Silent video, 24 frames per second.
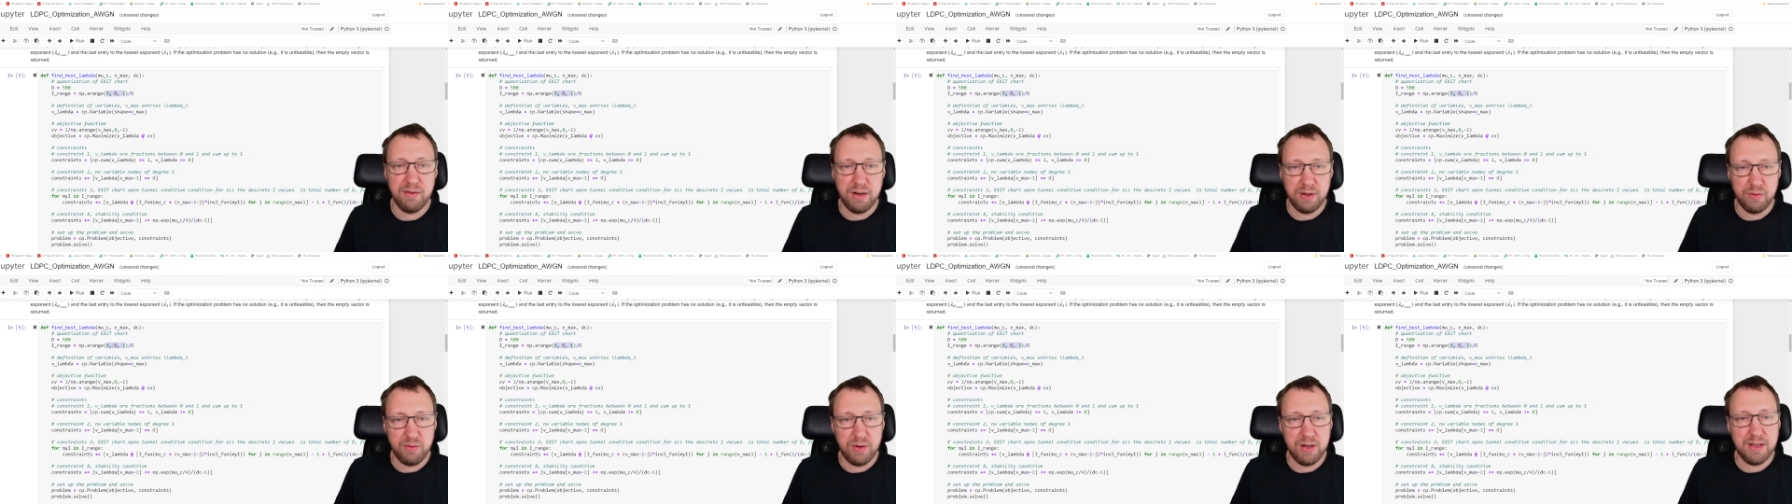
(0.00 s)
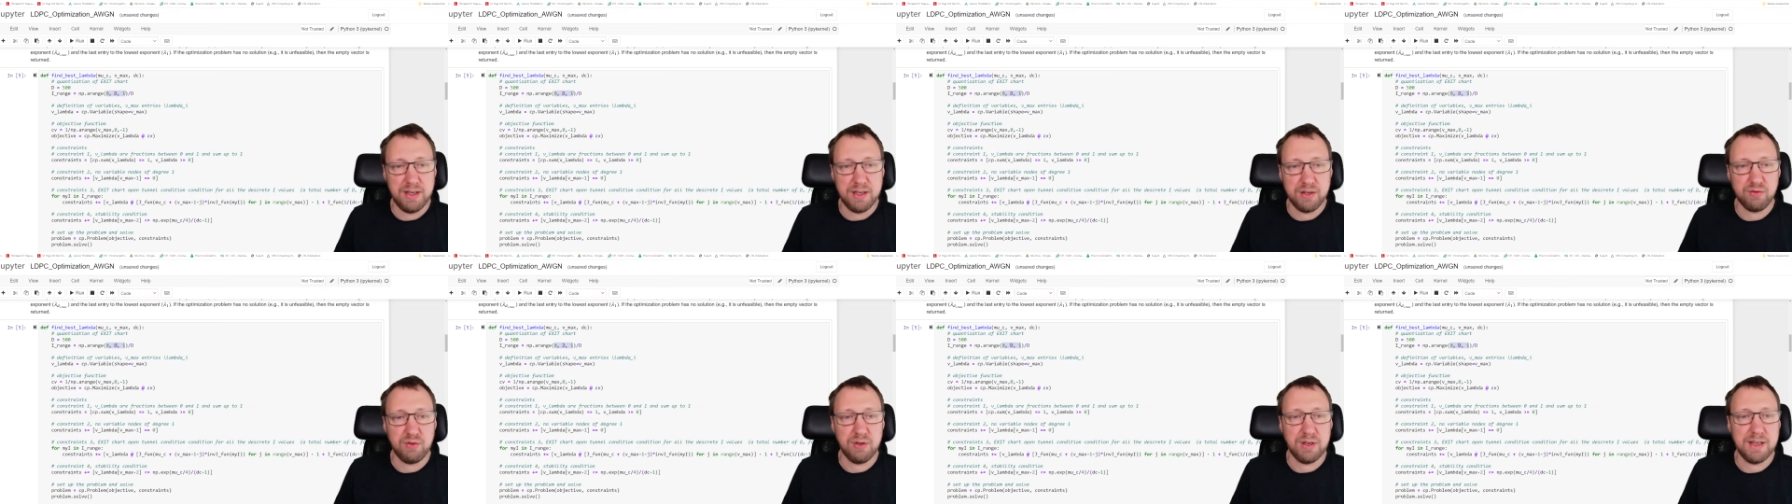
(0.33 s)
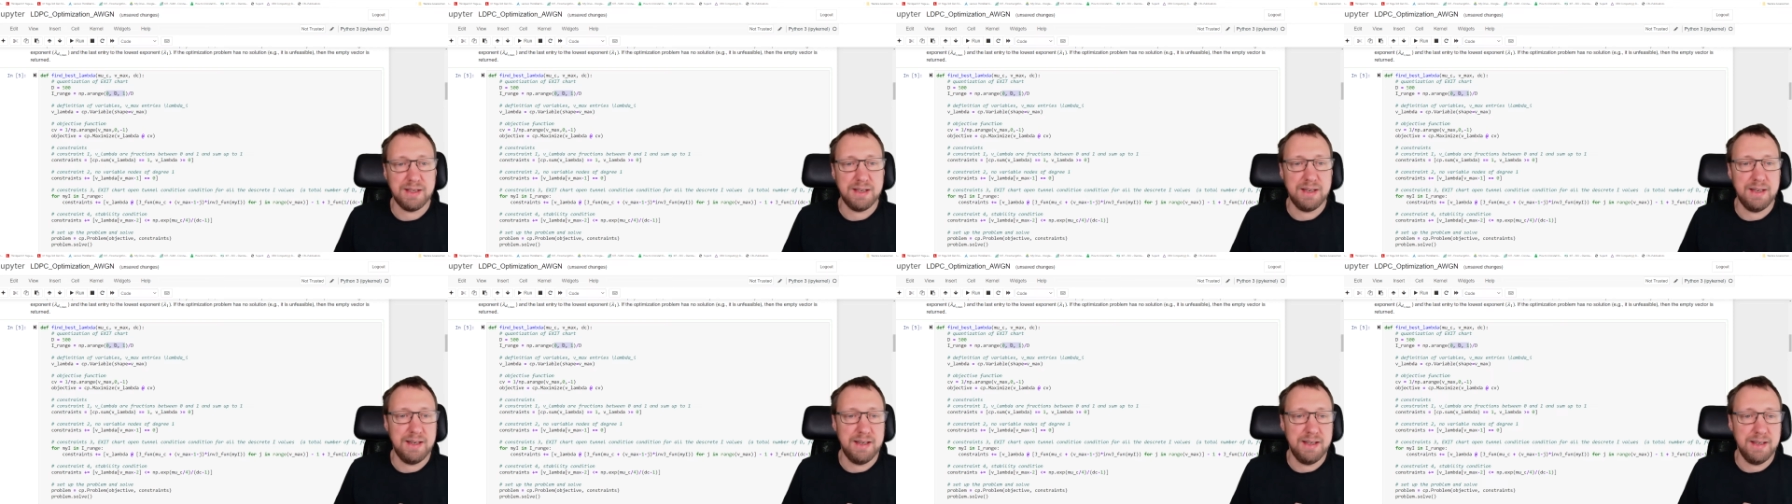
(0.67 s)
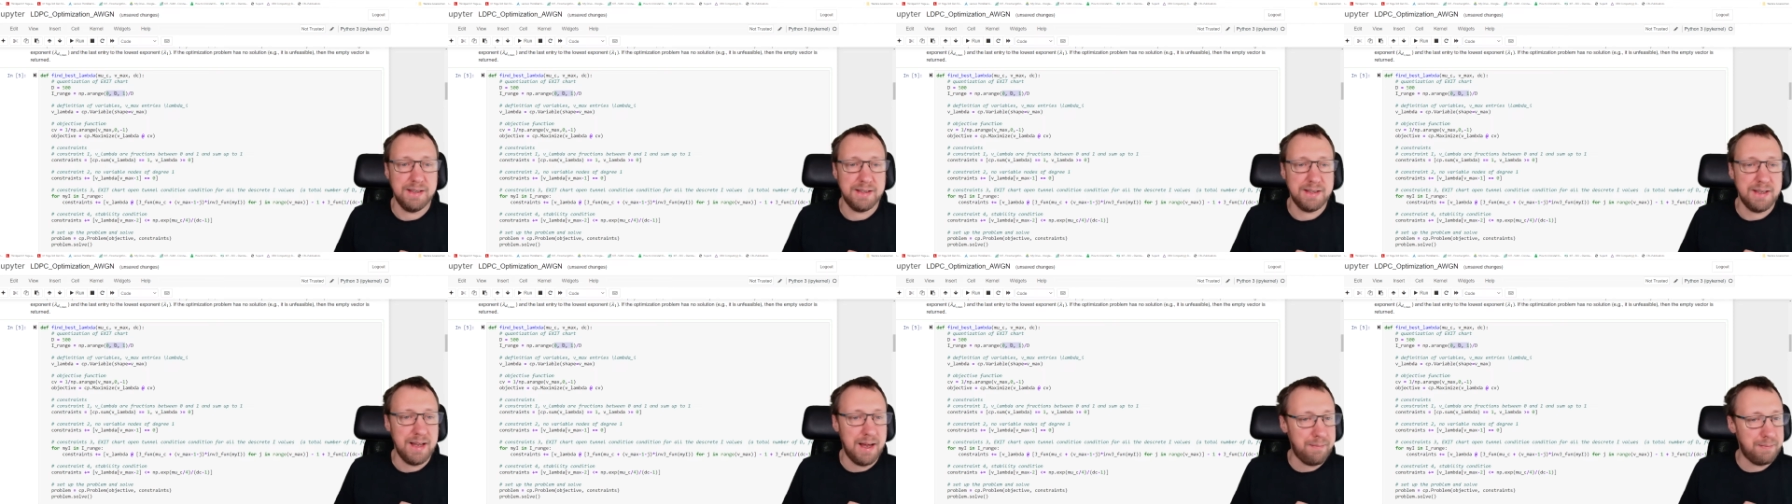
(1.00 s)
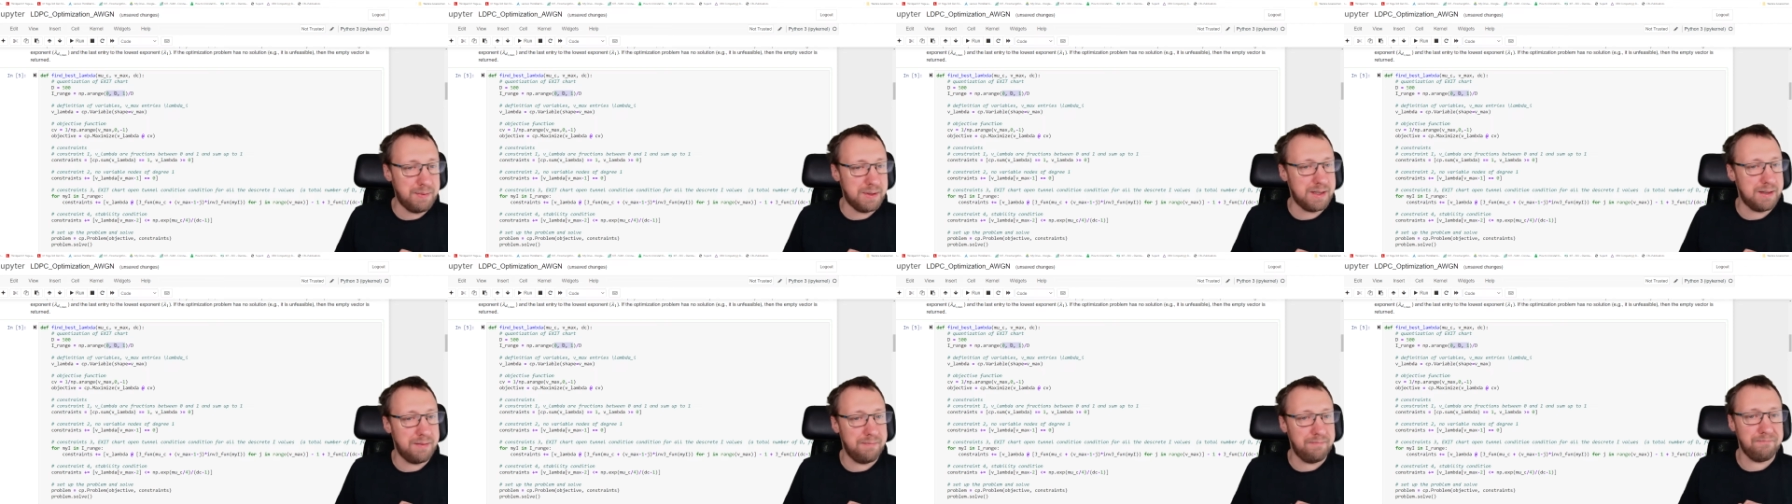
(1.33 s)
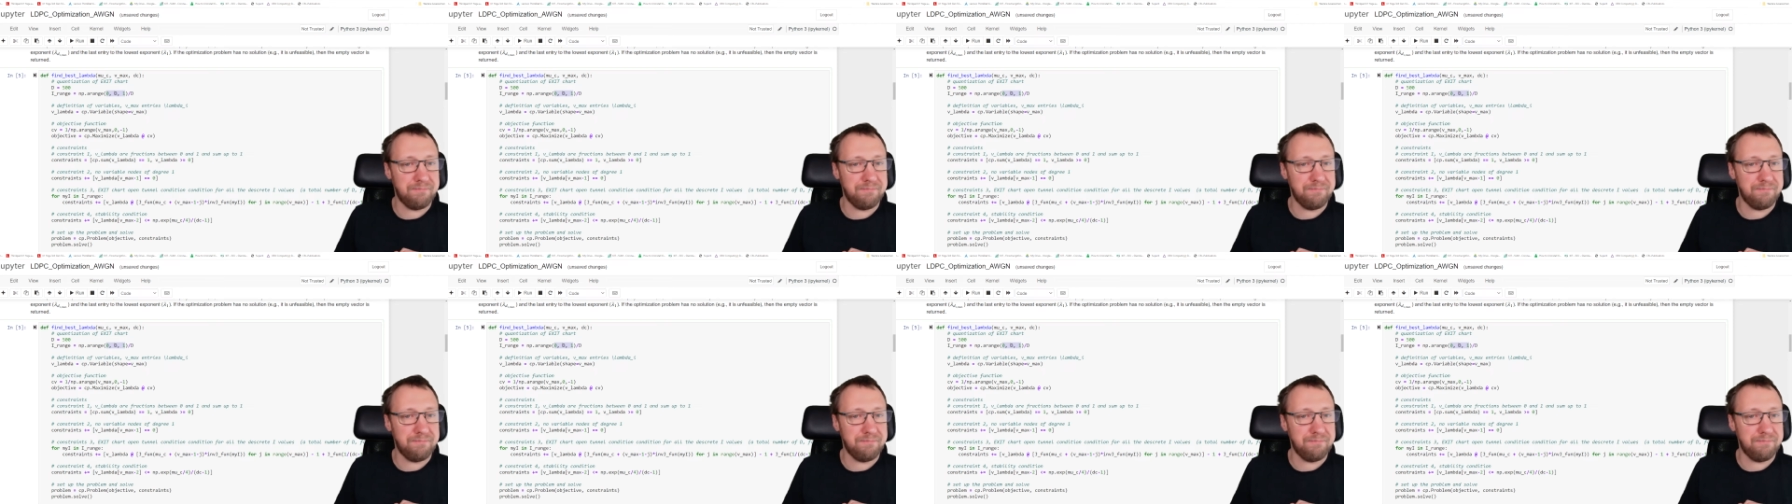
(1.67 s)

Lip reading: and 1, discretize in d steps.